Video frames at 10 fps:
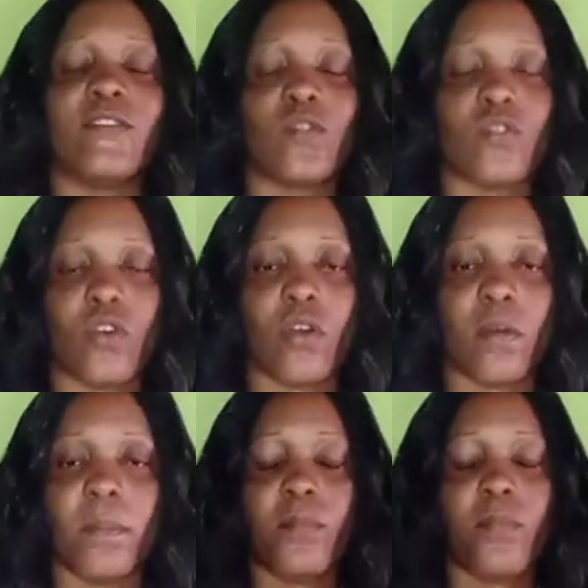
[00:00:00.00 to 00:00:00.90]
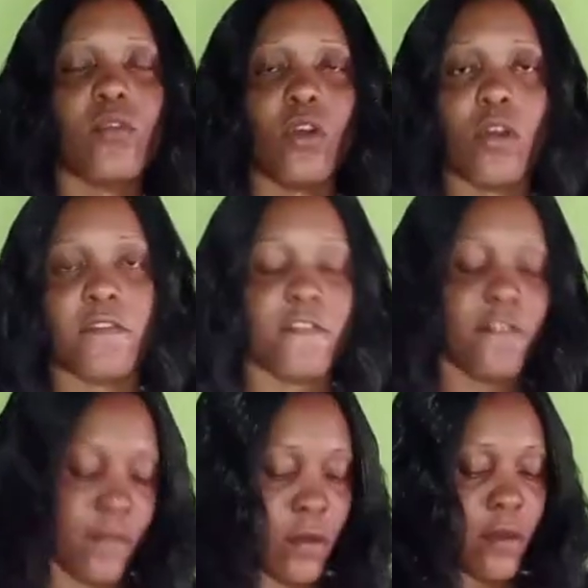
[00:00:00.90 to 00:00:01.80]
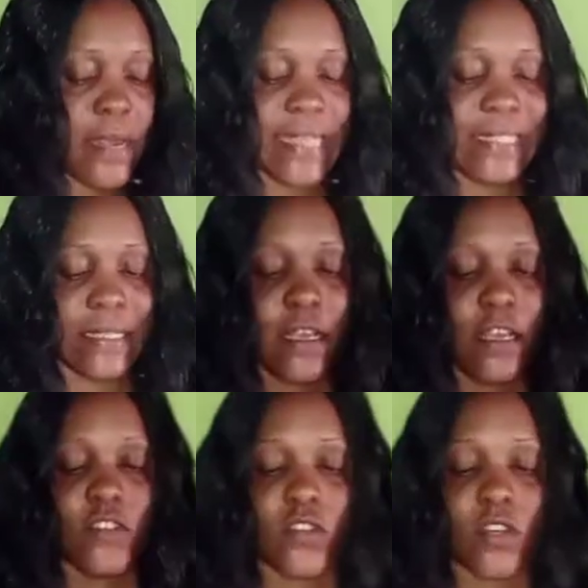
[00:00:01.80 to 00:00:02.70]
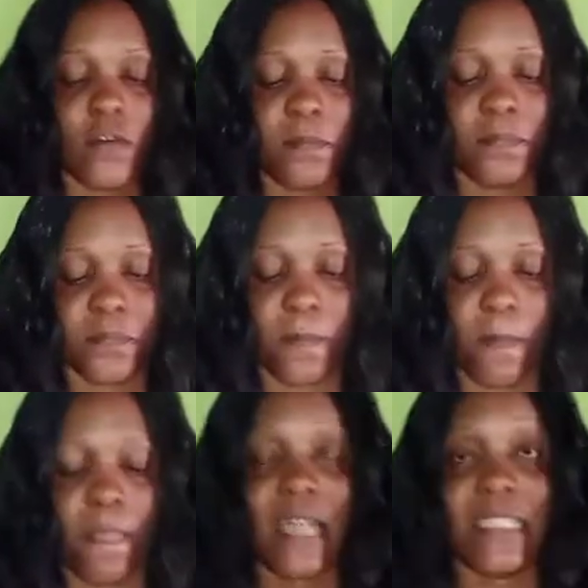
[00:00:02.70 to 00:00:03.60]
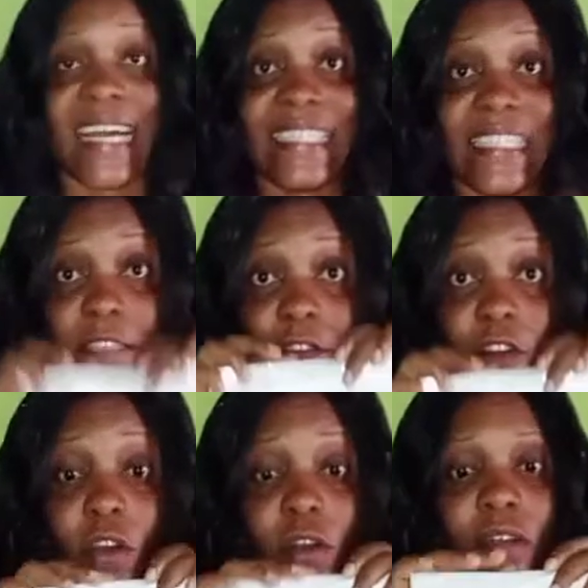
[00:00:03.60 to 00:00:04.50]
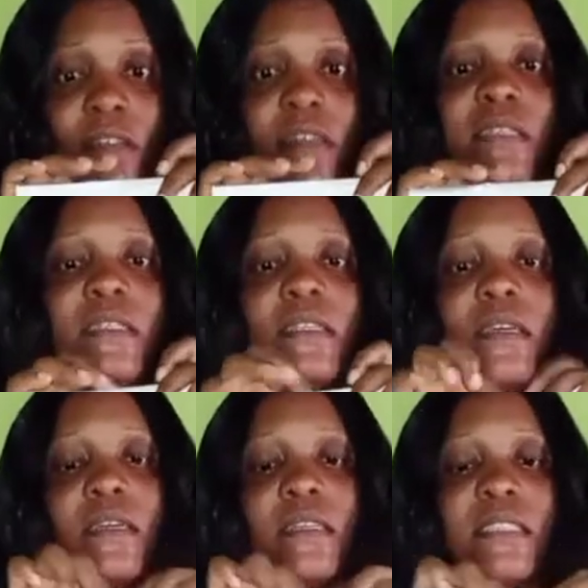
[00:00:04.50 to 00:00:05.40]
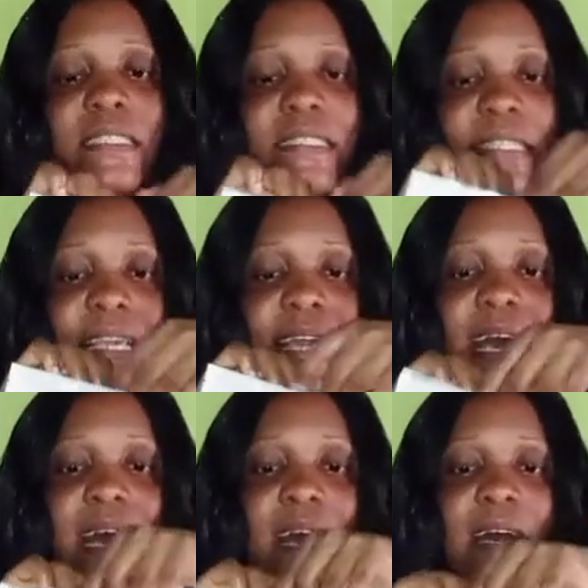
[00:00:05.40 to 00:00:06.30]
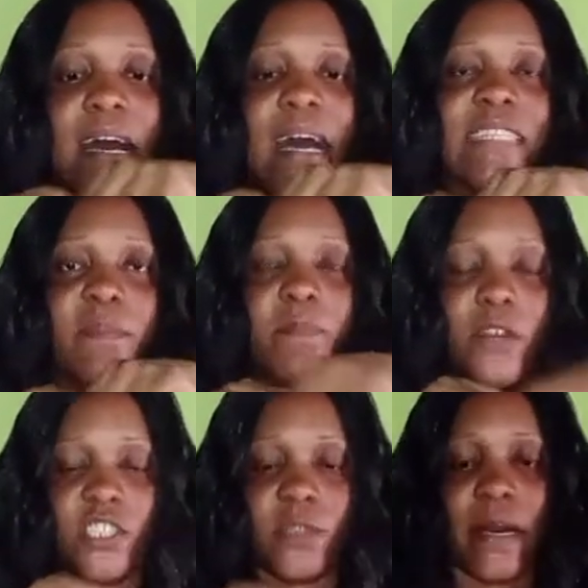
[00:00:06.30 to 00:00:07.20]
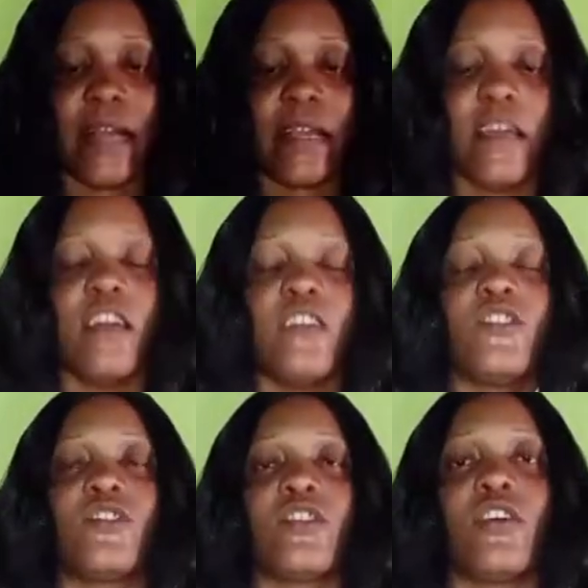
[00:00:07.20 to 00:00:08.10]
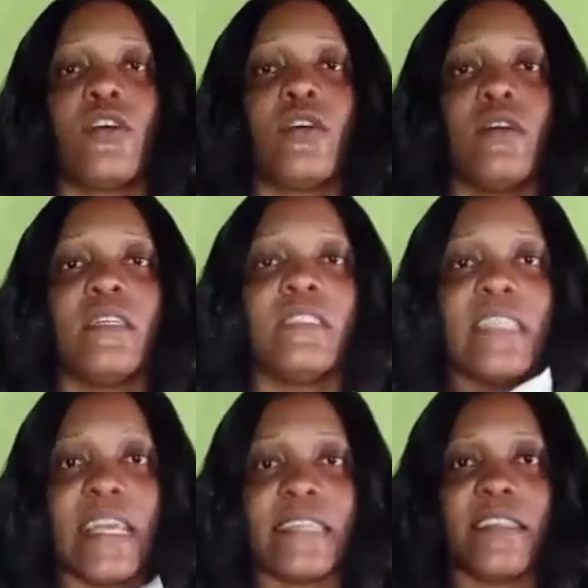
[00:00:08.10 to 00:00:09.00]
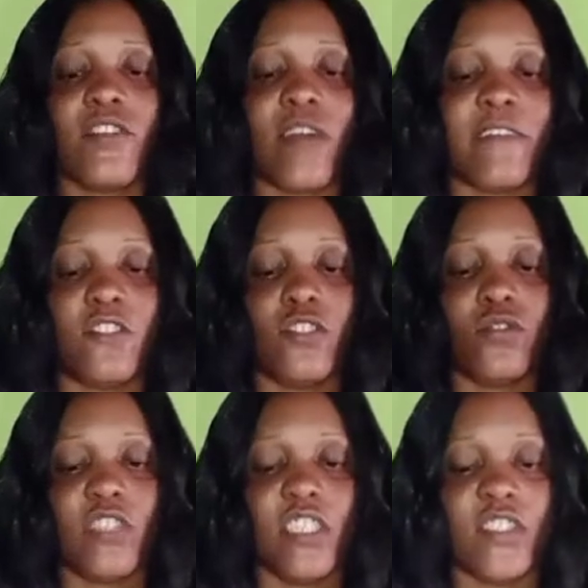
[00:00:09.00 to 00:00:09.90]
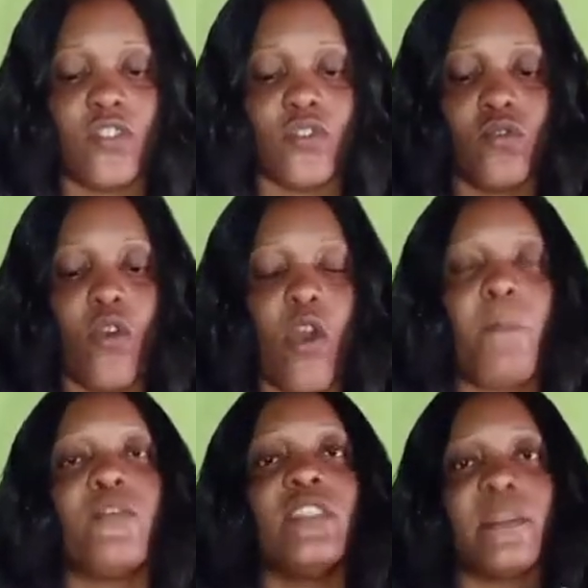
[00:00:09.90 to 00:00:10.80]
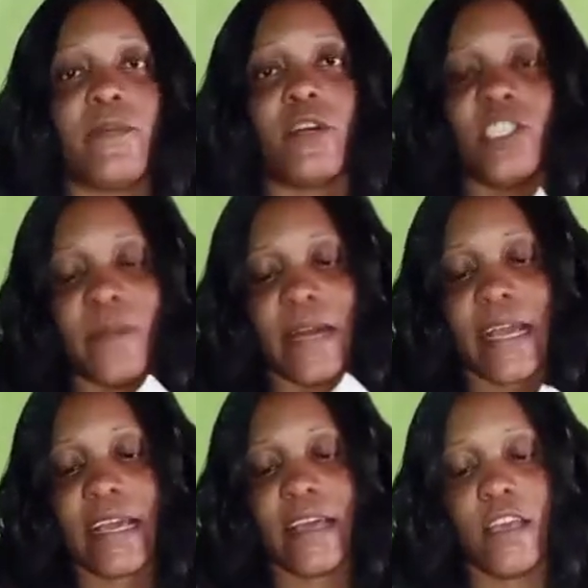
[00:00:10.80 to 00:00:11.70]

It will not pull off. All right. So that is for the sticker and the push bag. So the next thing you have to do is to open the push bag